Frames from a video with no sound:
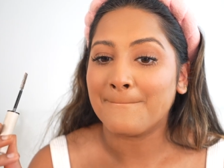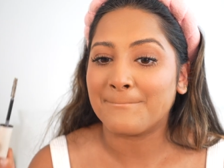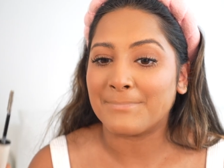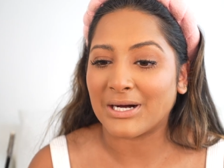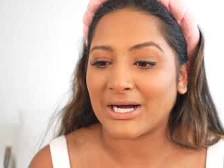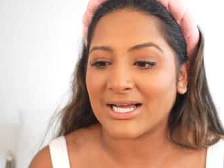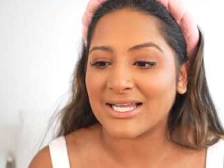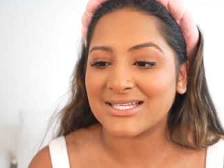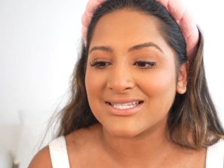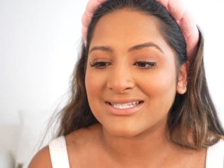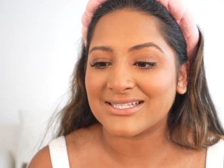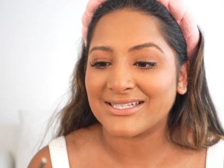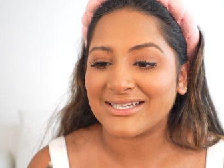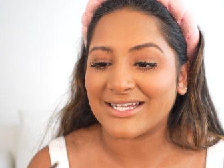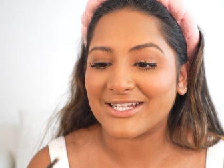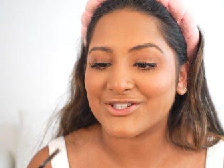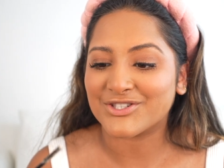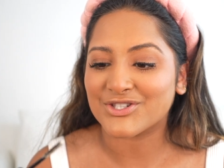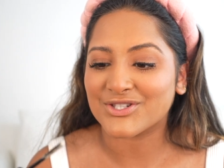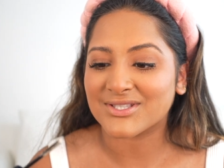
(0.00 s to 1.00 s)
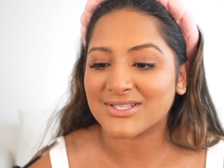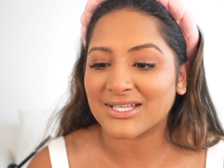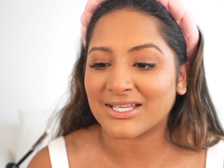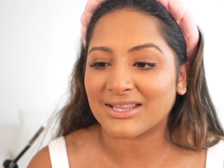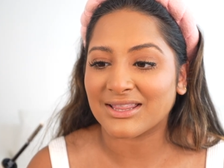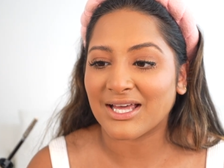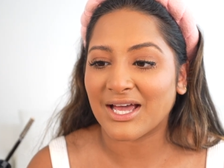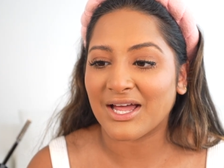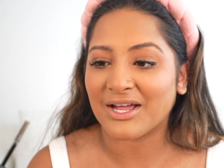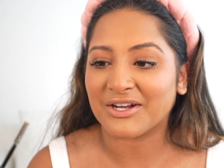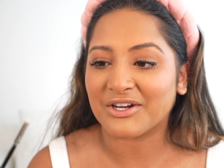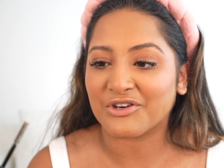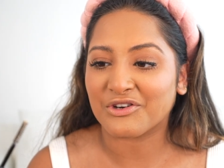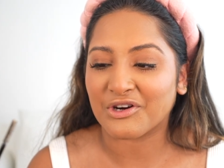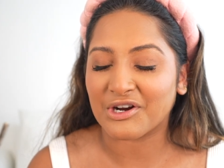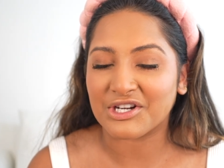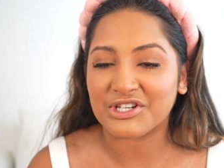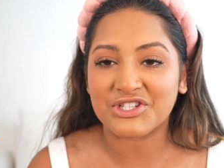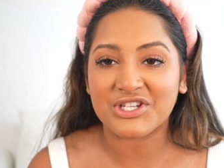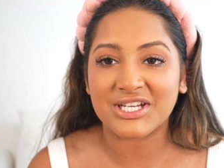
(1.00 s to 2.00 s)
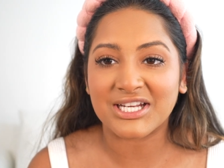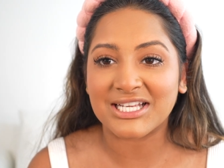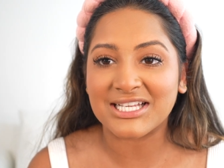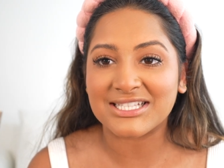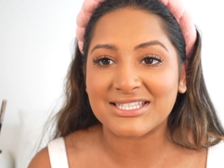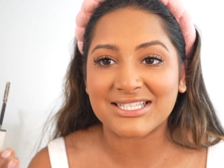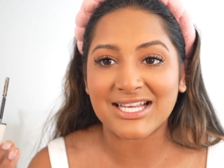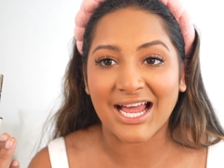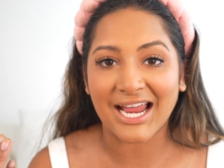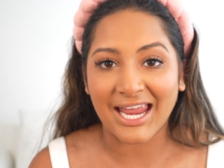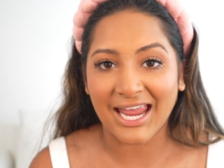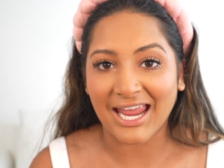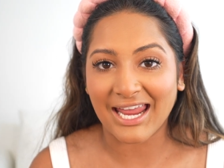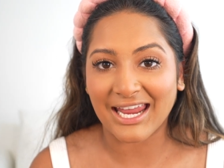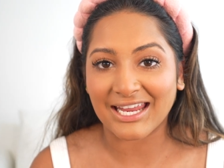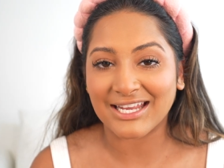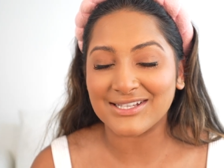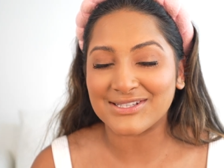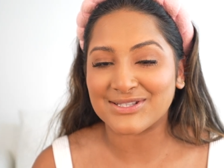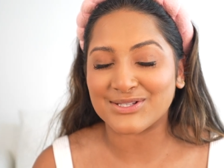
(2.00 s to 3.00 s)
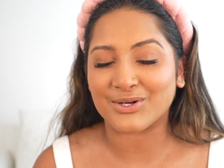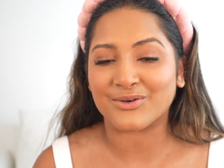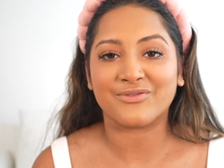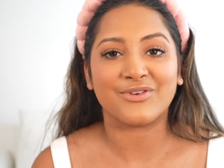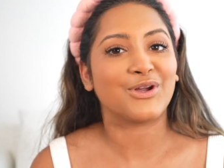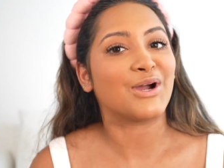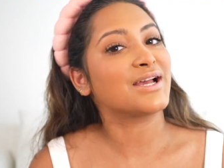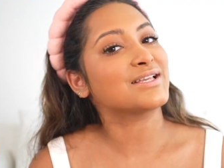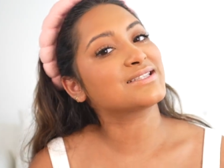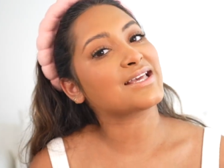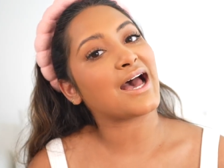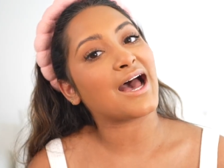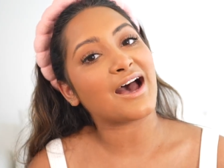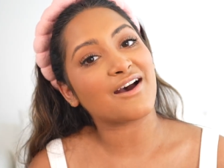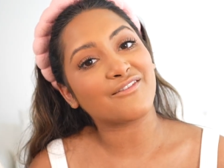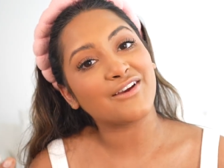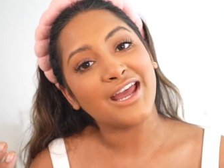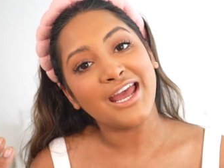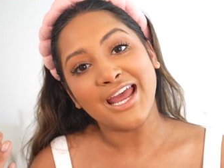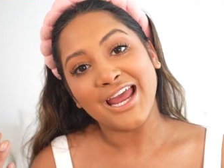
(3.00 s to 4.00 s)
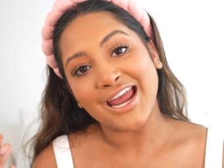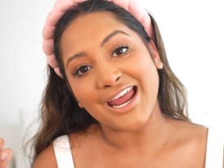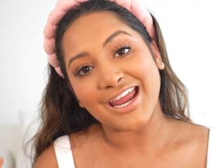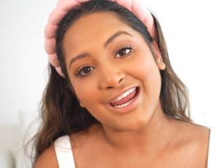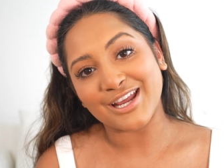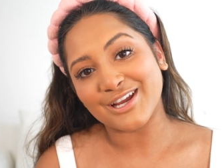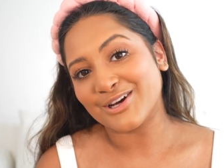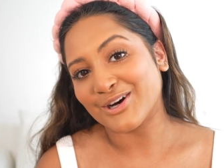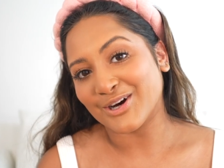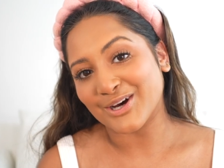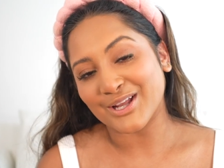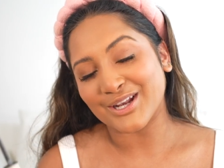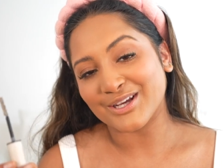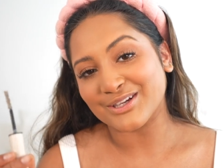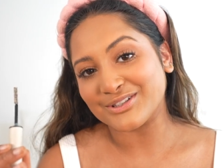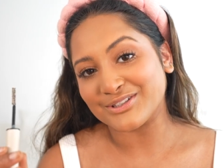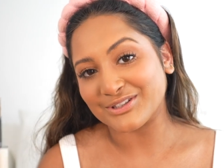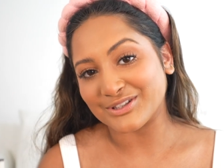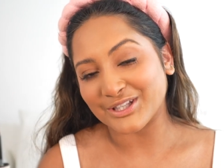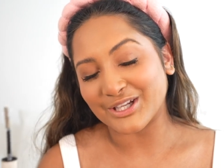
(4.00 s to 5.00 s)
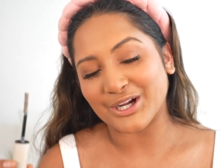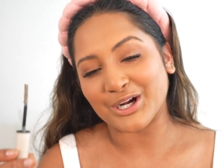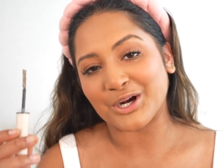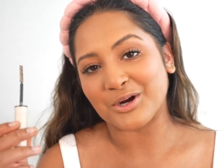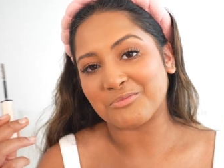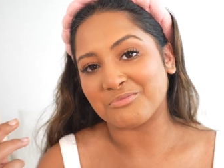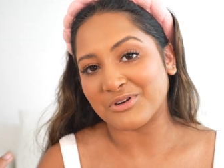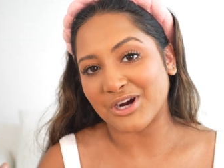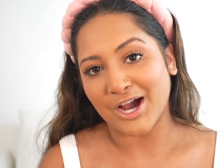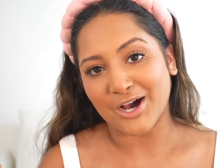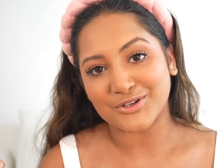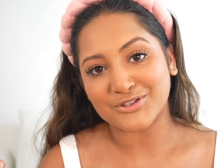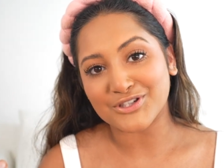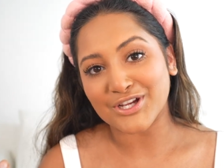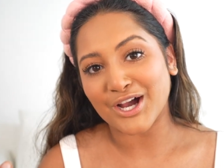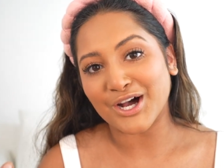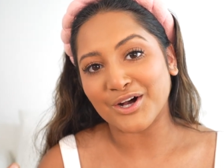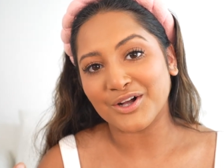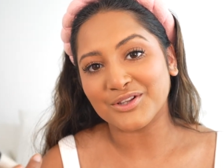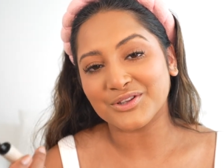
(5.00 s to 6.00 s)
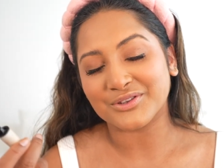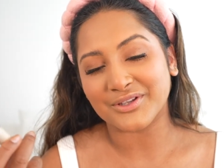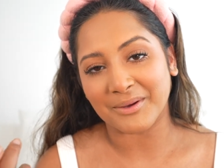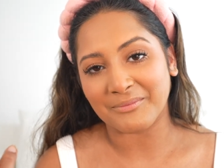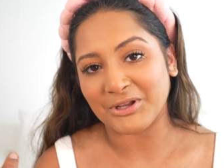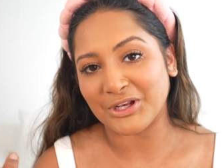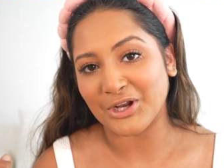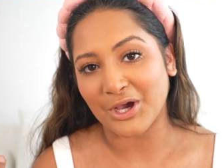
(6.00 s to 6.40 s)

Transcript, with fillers: But it's just like that crunchiness I hate. So if you guys have a good clear brow gel, let me